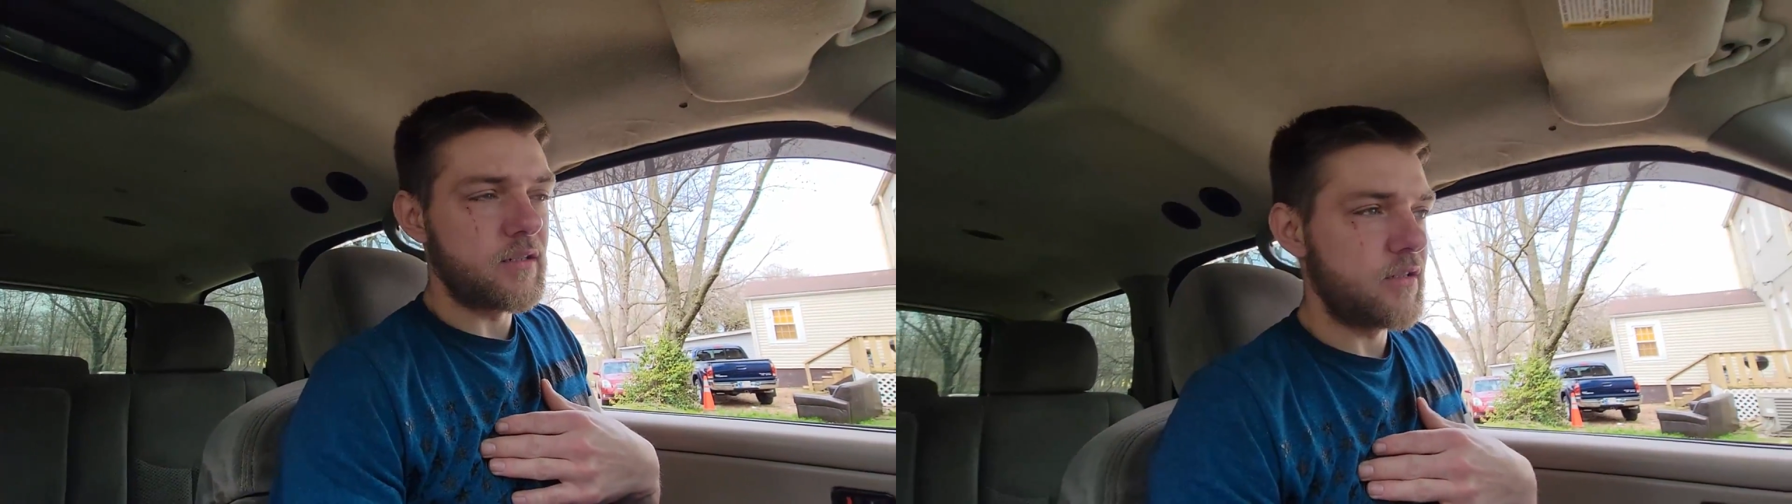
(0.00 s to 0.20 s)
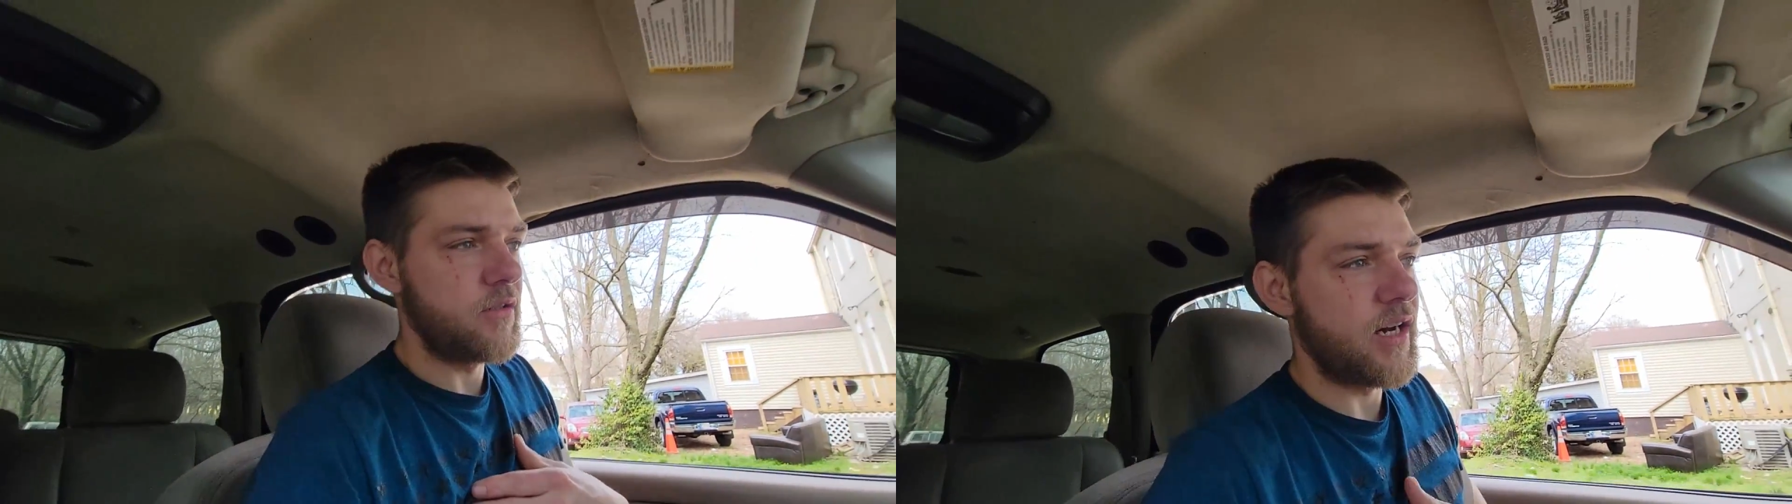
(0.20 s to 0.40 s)

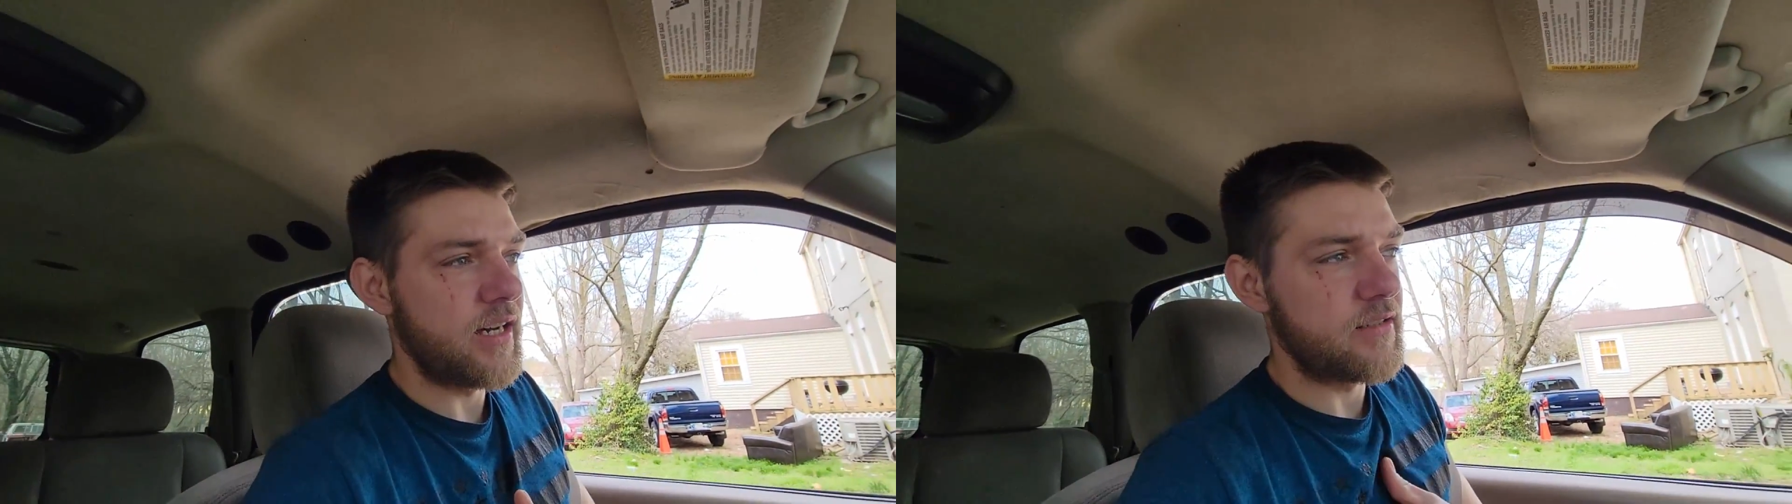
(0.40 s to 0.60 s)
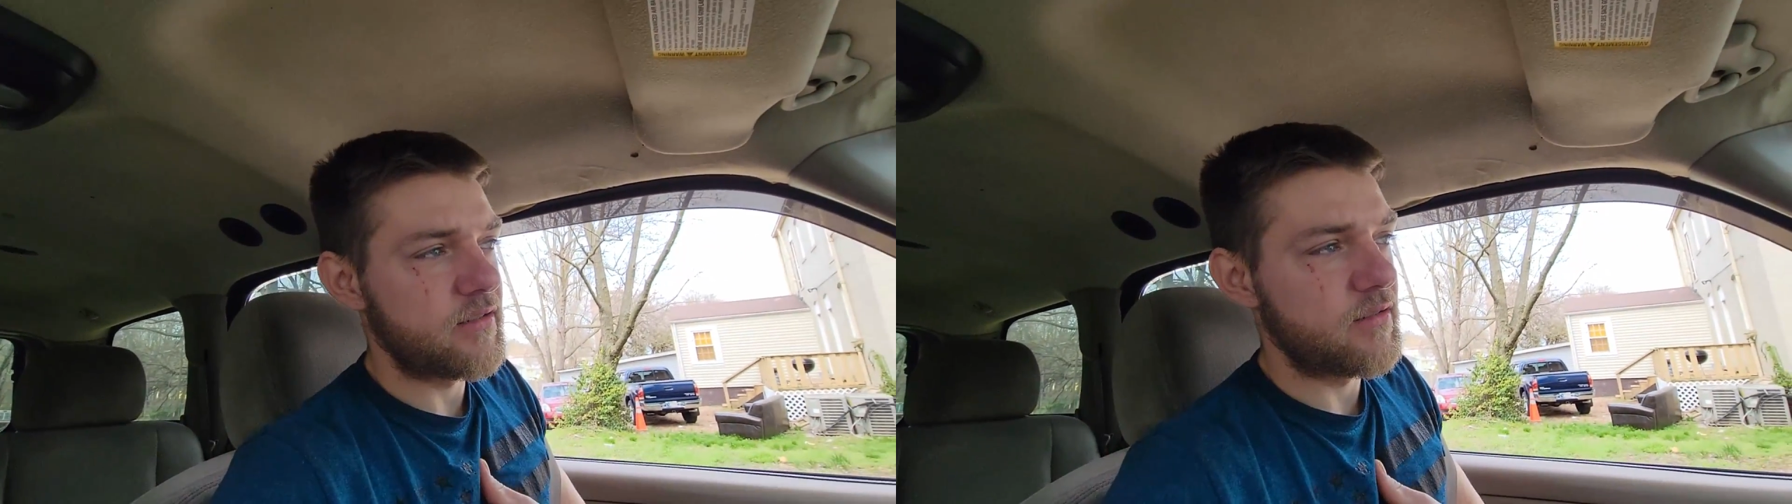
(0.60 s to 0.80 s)
You
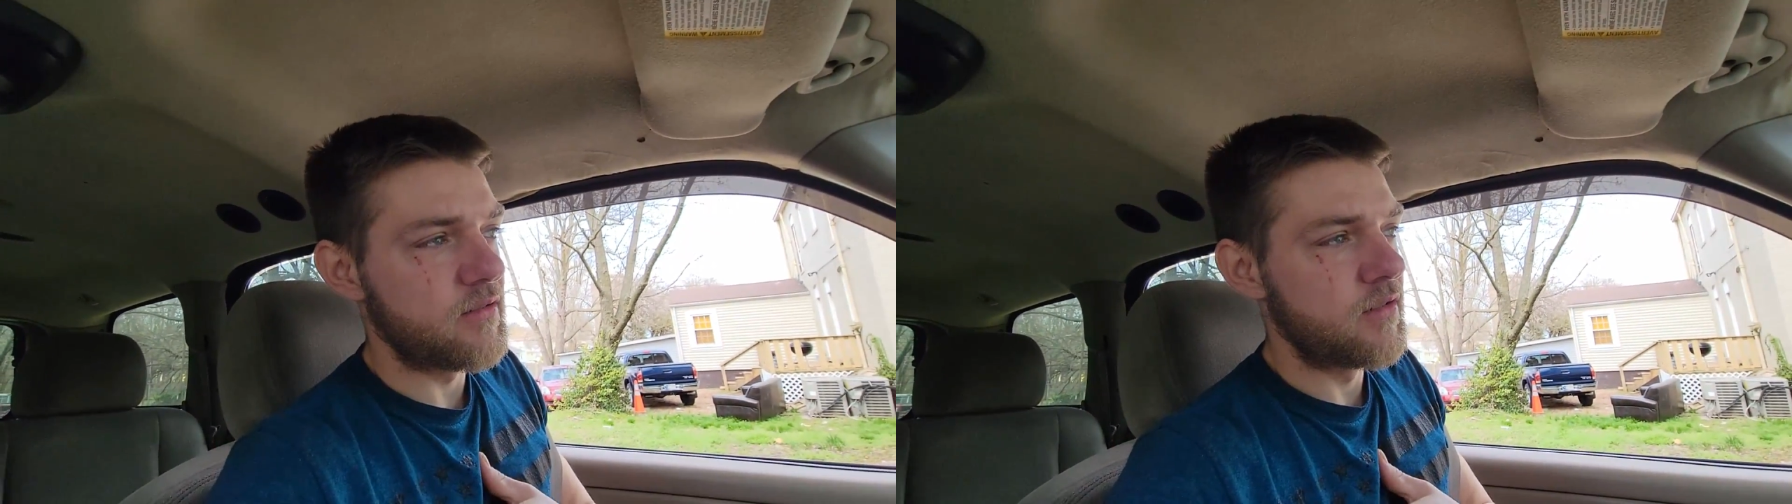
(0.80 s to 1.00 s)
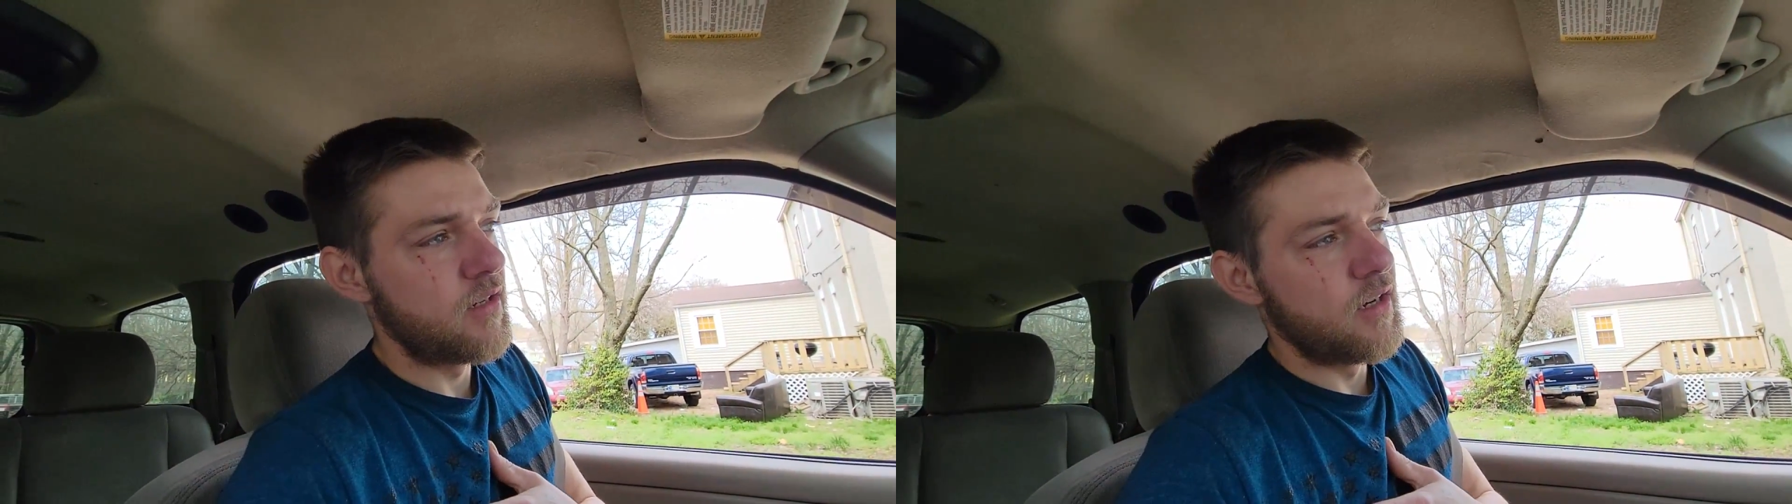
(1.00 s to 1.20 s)

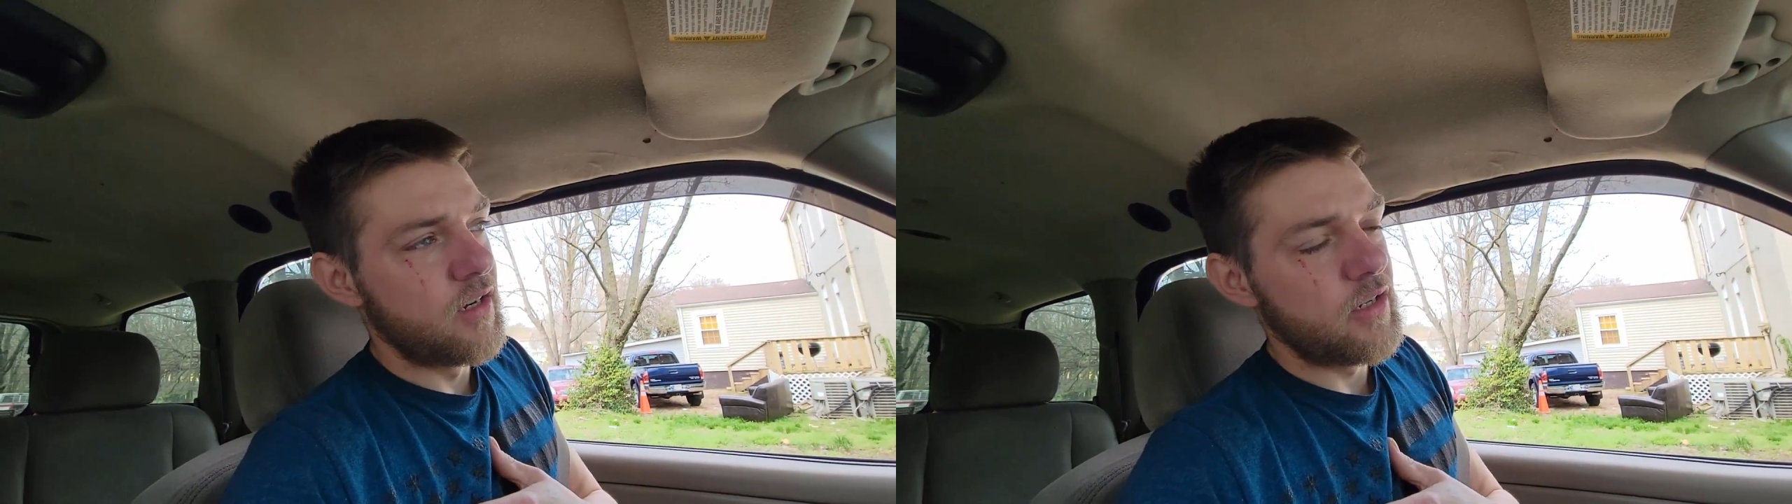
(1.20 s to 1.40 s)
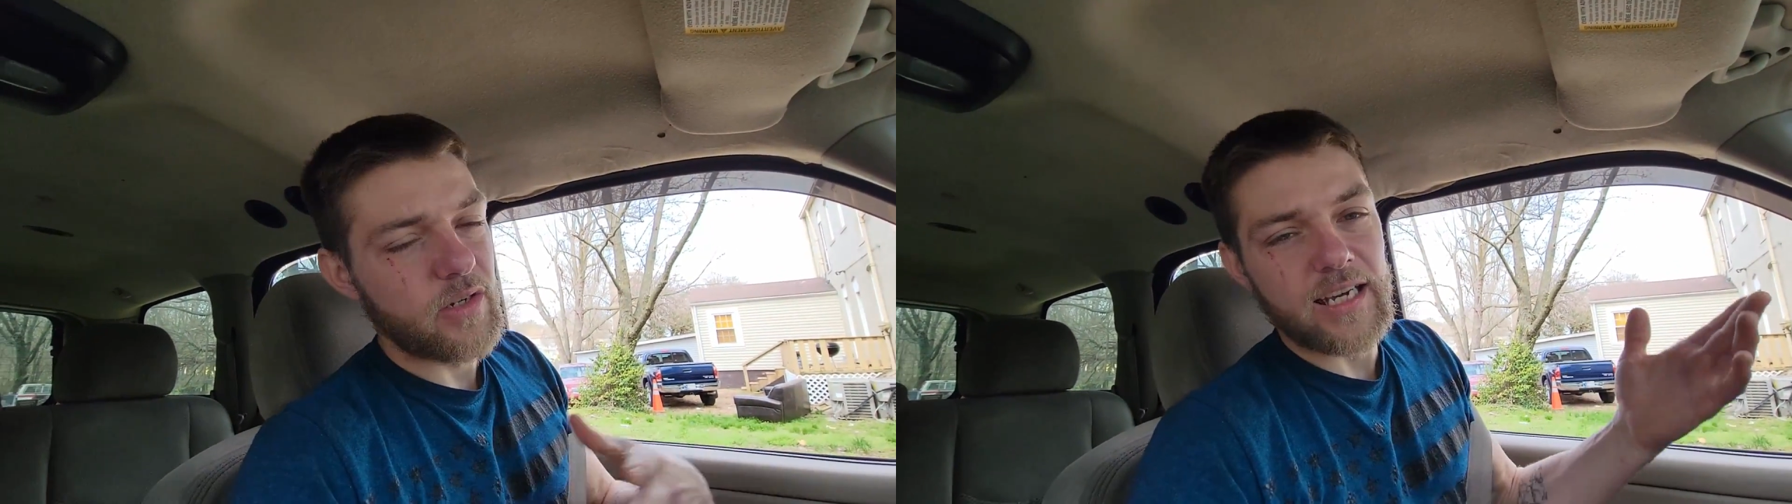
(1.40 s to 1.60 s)

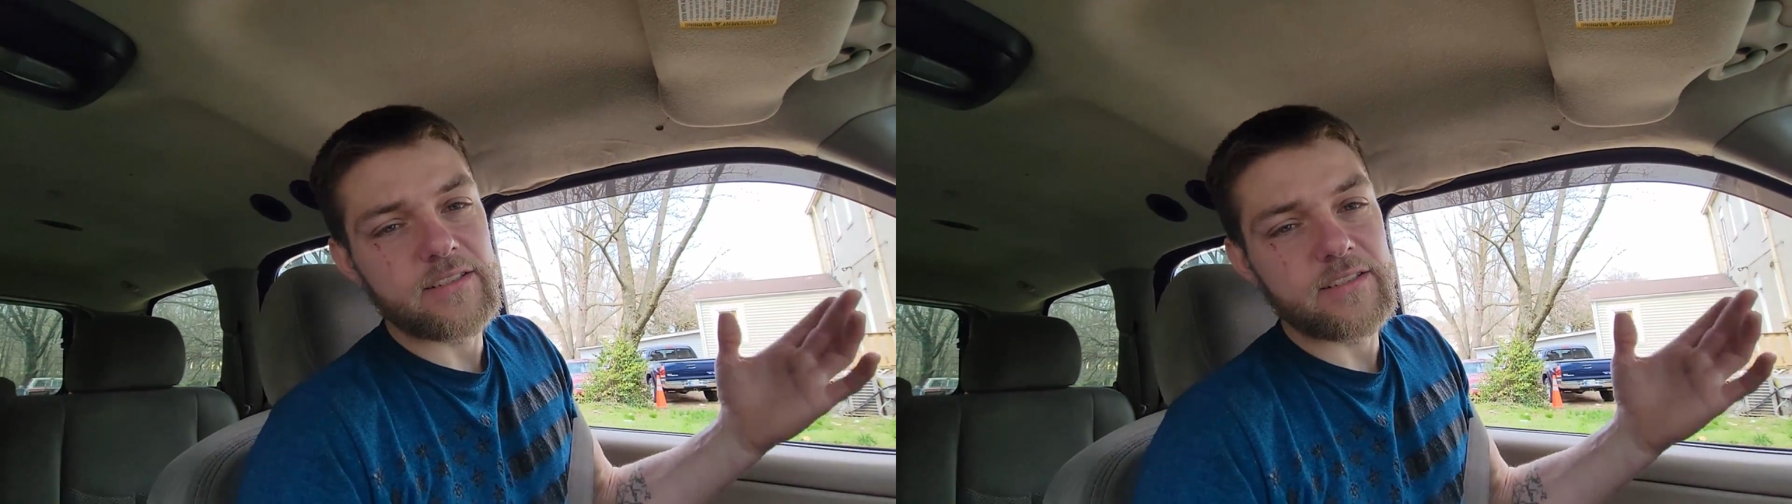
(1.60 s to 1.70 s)
guys